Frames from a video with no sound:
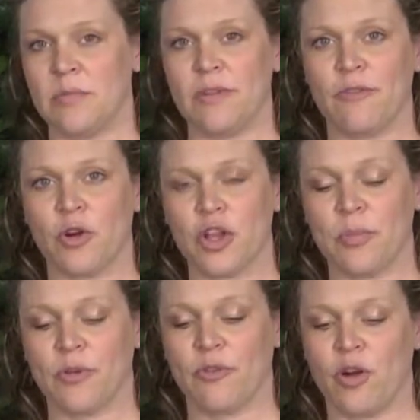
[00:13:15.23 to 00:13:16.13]
before you
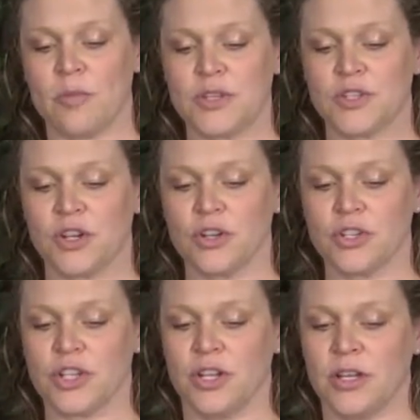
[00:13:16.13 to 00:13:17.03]
perform a
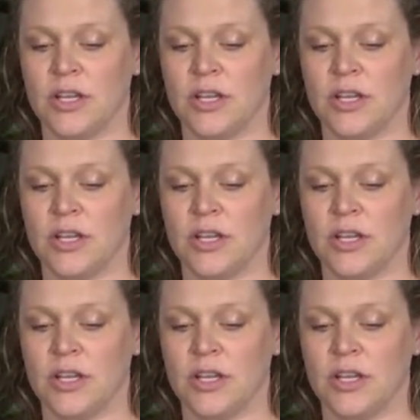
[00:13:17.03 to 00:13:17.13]
search.